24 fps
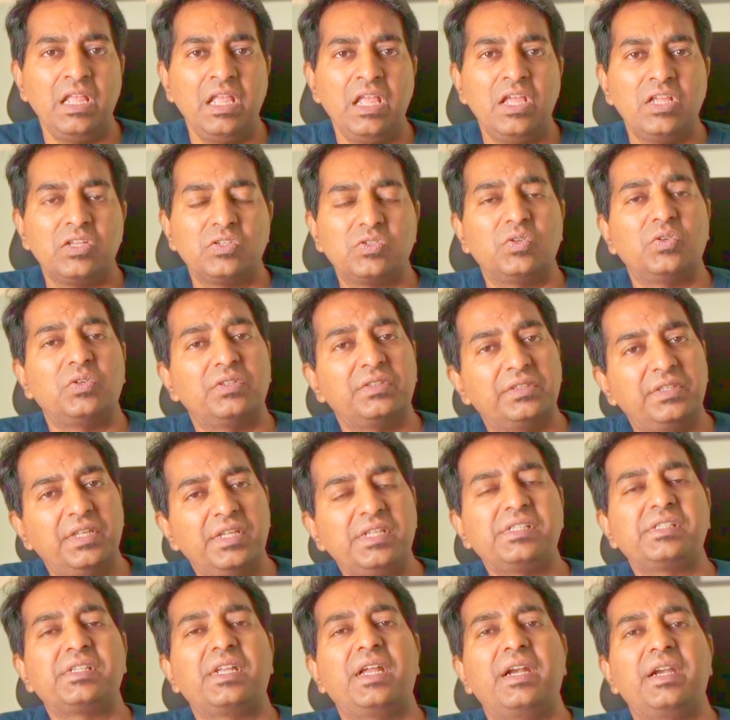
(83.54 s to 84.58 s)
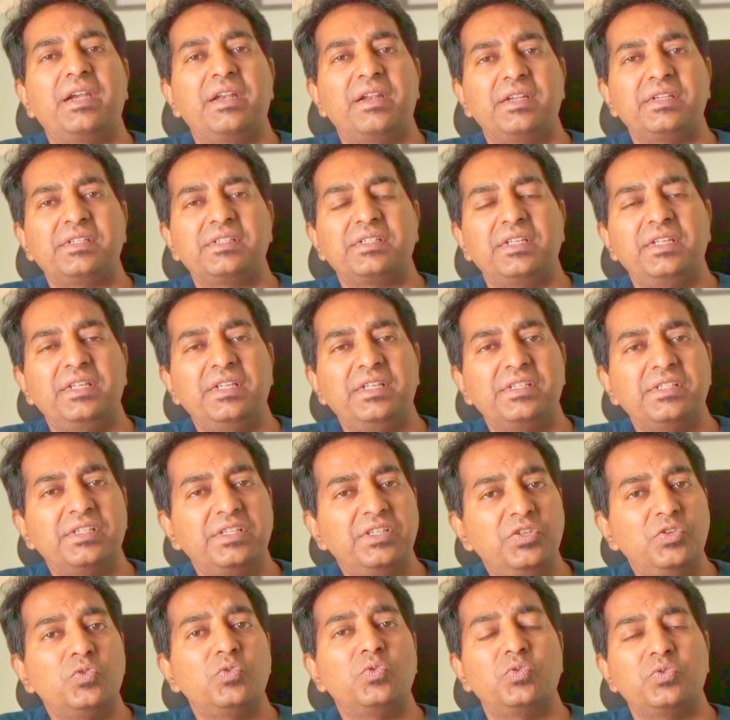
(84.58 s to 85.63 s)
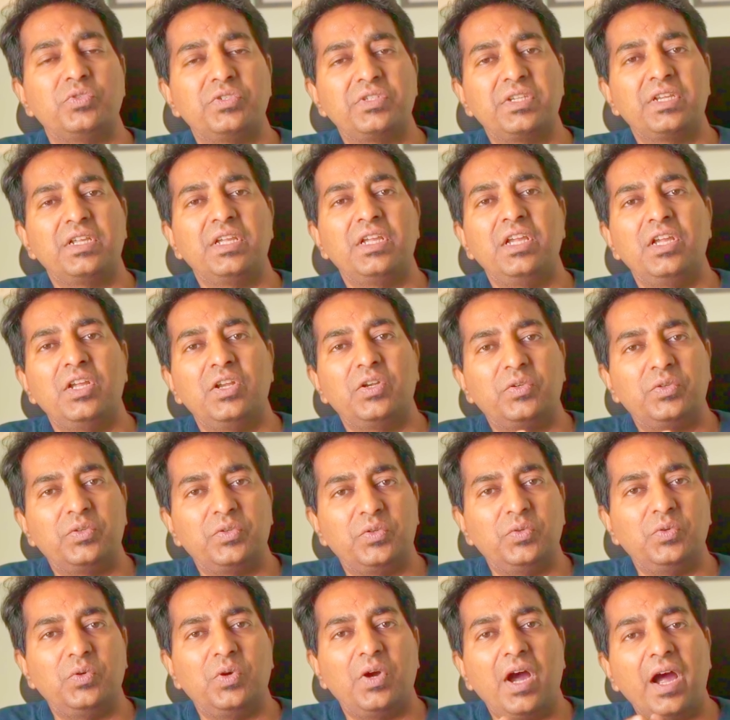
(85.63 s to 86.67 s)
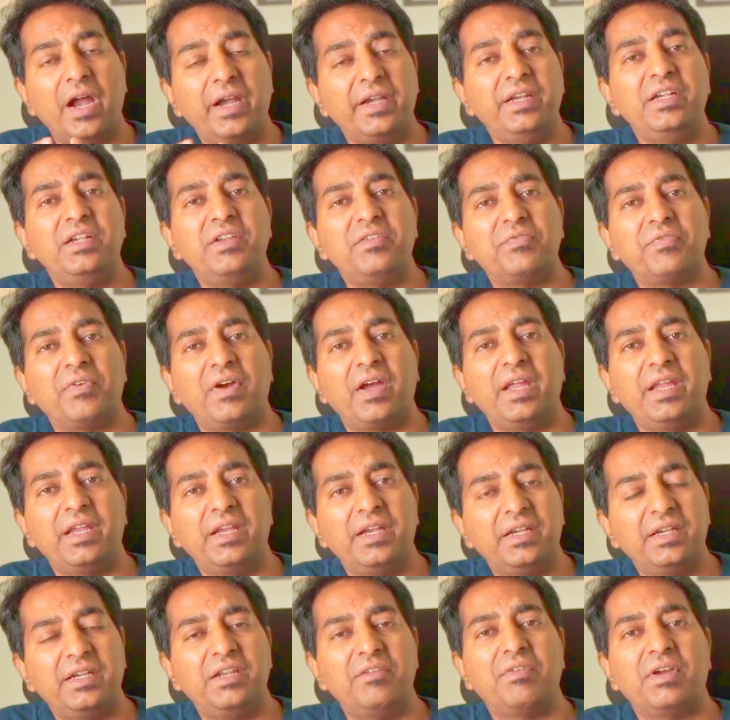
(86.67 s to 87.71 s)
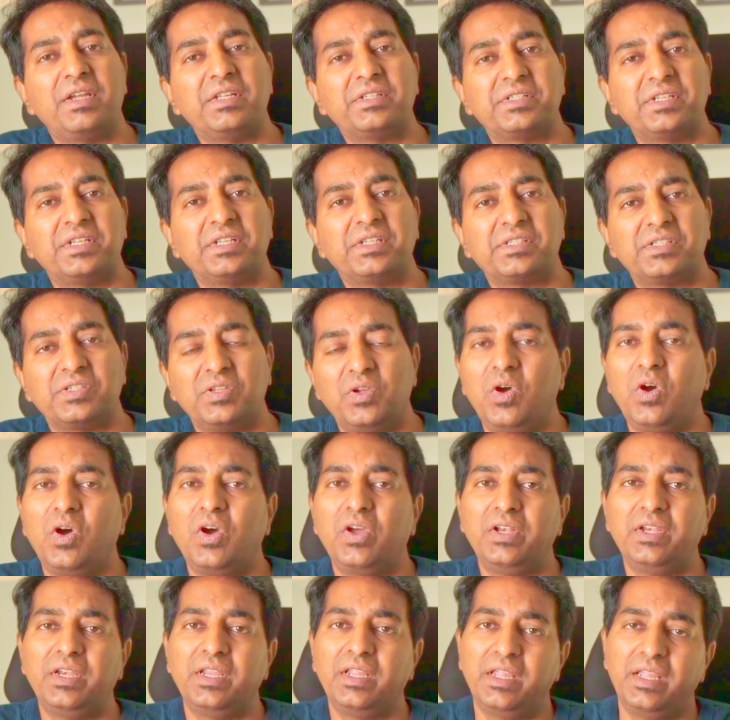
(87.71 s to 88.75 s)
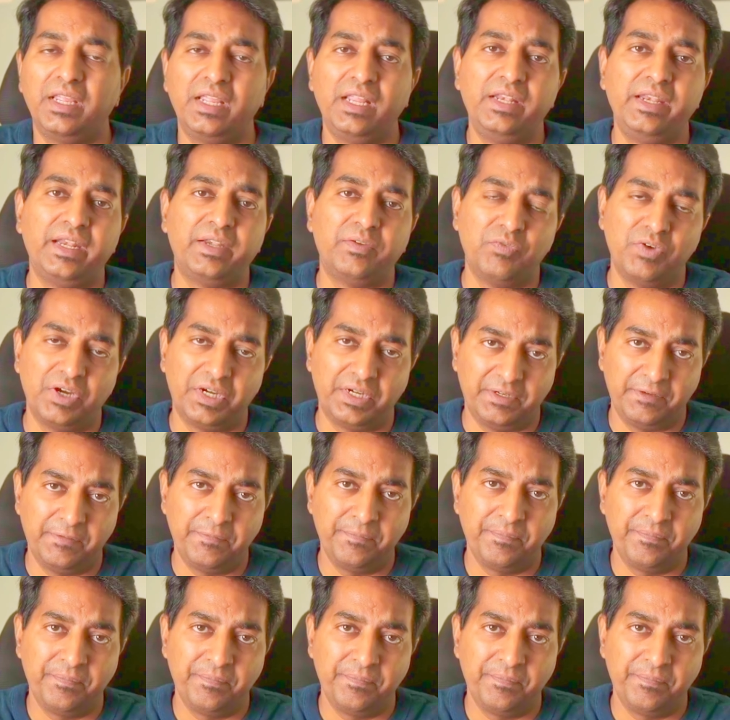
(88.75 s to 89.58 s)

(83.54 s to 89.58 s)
So, this address is used to identify devices on a network.